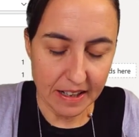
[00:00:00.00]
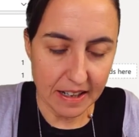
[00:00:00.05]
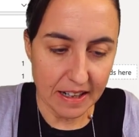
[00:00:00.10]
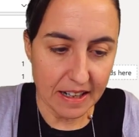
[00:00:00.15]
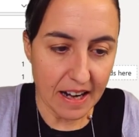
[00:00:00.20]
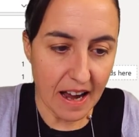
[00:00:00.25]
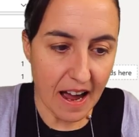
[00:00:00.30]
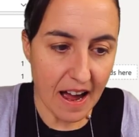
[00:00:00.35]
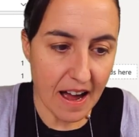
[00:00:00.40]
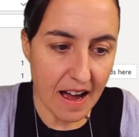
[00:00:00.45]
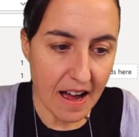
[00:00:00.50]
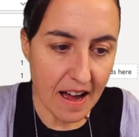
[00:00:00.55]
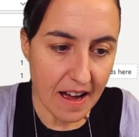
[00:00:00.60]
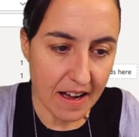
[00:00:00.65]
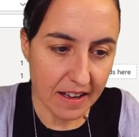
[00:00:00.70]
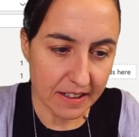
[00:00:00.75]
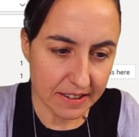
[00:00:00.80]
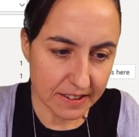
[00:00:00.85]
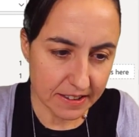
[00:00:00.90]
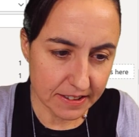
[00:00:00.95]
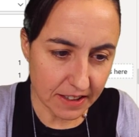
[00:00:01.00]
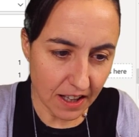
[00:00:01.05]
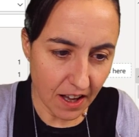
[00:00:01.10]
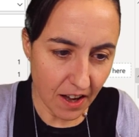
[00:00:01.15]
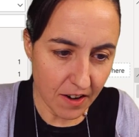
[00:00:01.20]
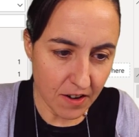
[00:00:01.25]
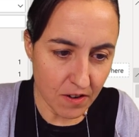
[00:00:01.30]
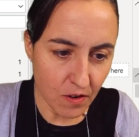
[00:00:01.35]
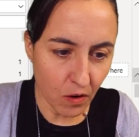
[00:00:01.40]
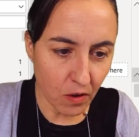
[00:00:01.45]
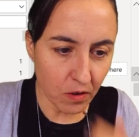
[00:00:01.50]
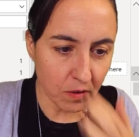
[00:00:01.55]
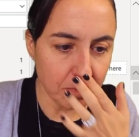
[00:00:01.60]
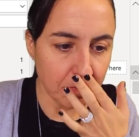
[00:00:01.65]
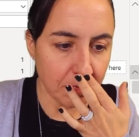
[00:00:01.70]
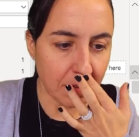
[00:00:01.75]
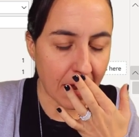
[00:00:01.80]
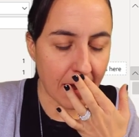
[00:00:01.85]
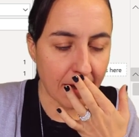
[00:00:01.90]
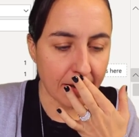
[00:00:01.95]
last
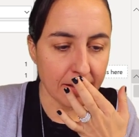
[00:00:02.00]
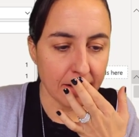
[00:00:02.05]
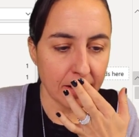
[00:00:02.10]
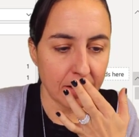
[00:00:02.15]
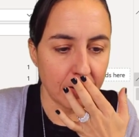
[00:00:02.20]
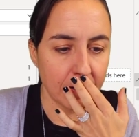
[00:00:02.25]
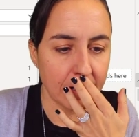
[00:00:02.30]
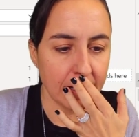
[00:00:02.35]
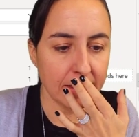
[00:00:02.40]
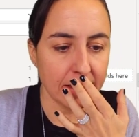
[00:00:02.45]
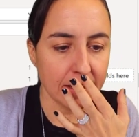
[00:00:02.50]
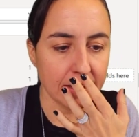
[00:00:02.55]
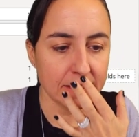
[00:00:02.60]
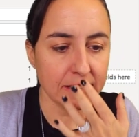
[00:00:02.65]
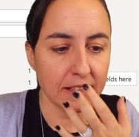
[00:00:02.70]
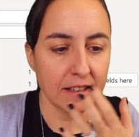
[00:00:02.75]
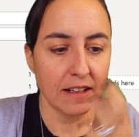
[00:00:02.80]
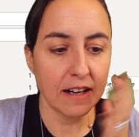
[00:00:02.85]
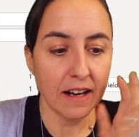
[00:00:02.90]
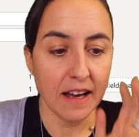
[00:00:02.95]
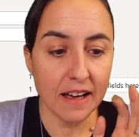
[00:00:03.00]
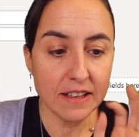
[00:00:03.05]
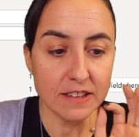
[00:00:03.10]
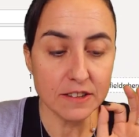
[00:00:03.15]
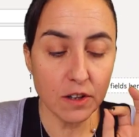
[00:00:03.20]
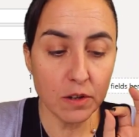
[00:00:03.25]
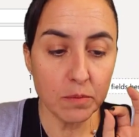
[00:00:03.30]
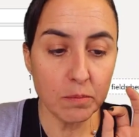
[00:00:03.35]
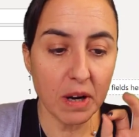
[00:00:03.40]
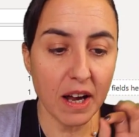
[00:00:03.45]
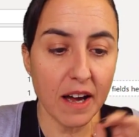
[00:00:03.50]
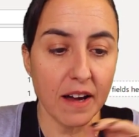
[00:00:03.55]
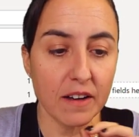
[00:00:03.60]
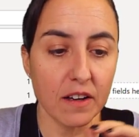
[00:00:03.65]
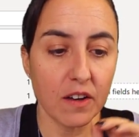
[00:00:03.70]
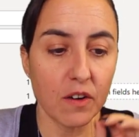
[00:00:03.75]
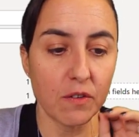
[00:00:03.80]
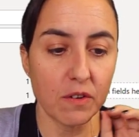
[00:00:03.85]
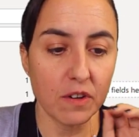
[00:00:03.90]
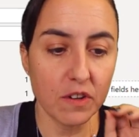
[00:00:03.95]
non-blank. Look at this. Last
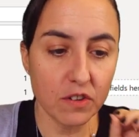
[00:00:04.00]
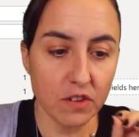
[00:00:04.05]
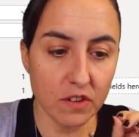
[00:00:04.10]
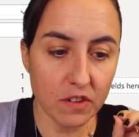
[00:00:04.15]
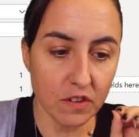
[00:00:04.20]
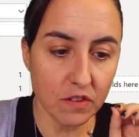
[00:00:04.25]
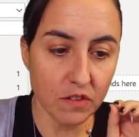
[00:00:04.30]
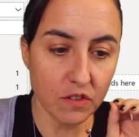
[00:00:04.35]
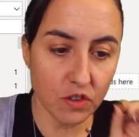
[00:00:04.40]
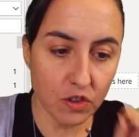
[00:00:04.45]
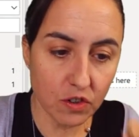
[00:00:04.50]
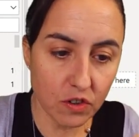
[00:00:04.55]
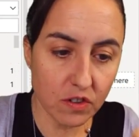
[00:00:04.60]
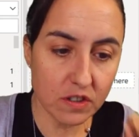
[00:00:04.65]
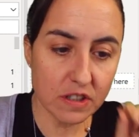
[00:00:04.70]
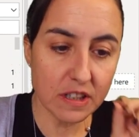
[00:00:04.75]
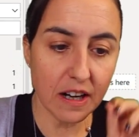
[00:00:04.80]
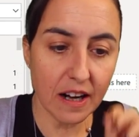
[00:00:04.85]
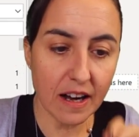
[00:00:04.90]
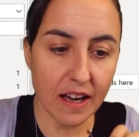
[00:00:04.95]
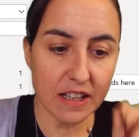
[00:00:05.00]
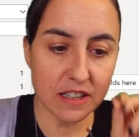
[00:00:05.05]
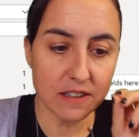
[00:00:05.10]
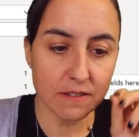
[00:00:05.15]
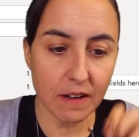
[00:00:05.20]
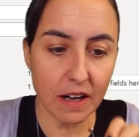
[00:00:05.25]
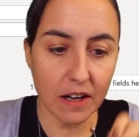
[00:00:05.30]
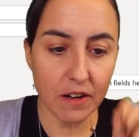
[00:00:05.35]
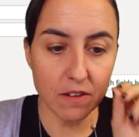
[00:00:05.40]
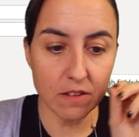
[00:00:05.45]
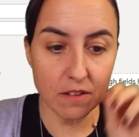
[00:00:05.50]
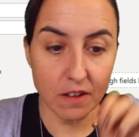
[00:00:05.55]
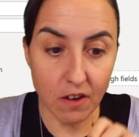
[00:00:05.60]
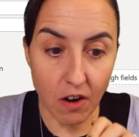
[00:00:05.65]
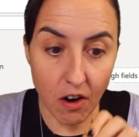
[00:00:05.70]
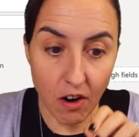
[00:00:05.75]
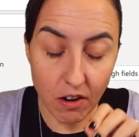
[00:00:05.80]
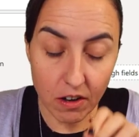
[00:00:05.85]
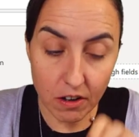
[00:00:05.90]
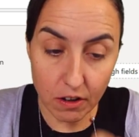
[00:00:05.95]
non-blank returns the last value in the
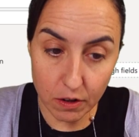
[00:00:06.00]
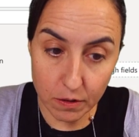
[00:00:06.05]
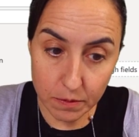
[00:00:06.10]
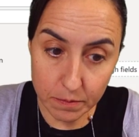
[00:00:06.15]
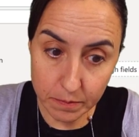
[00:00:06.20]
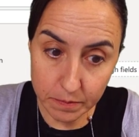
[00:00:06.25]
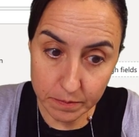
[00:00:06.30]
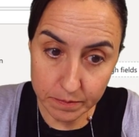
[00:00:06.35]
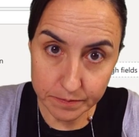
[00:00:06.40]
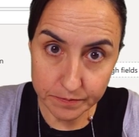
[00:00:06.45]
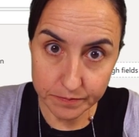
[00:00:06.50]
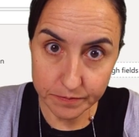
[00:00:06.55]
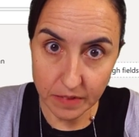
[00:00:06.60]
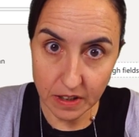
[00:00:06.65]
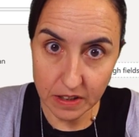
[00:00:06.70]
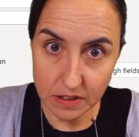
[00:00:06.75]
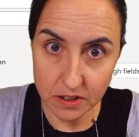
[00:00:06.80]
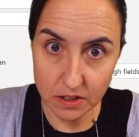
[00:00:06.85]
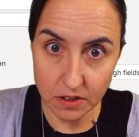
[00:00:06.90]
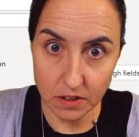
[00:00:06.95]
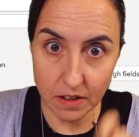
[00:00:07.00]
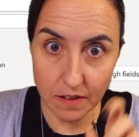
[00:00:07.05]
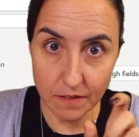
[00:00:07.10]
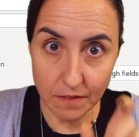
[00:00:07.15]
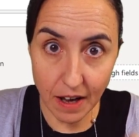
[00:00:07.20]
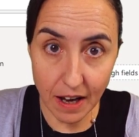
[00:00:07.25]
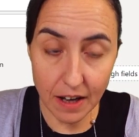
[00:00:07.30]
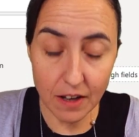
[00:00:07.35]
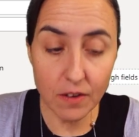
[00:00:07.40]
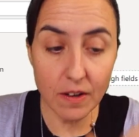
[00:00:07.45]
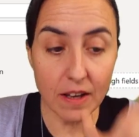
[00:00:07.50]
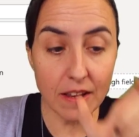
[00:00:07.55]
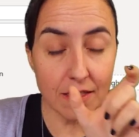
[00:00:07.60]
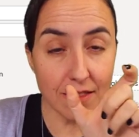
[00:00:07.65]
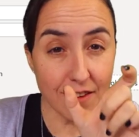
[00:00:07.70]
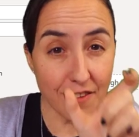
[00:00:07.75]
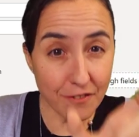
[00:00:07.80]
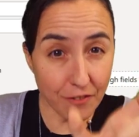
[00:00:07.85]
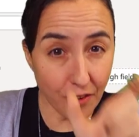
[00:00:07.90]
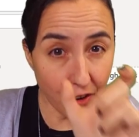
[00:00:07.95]
column. So the value in
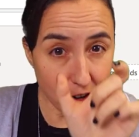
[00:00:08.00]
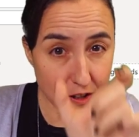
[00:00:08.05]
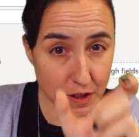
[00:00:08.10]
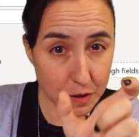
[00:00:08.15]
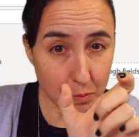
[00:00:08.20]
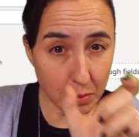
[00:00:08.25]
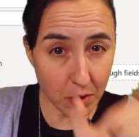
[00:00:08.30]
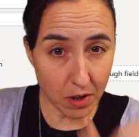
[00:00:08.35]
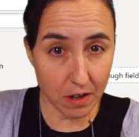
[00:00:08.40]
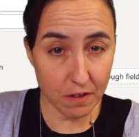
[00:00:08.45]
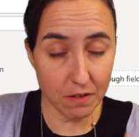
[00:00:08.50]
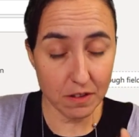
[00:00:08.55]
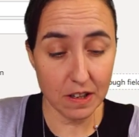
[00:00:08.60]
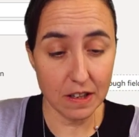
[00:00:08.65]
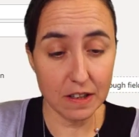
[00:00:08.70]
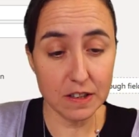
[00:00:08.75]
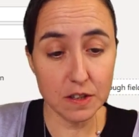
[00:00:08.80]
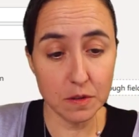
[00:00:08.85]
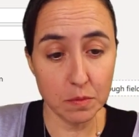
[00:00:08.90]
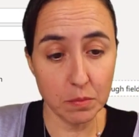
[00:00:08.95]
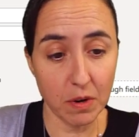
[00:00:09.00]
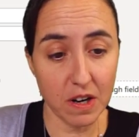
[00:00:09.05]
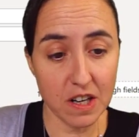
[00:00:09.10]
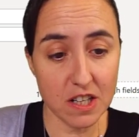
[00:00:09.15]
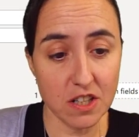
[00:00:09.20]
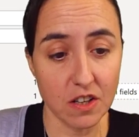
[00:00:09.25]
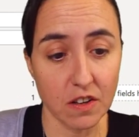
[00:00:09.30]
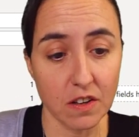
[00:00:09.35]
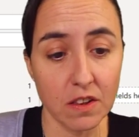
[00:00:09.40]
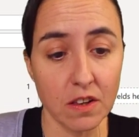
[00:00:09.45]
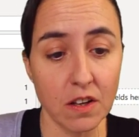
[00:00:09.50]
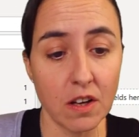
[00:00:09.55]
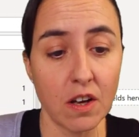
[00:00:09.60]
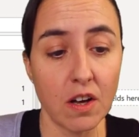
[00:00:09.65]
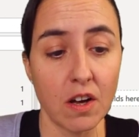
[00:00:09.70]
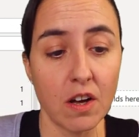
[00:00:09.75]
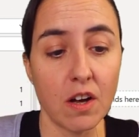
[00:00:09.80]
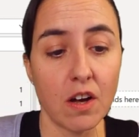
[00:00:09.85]
the first part of the expression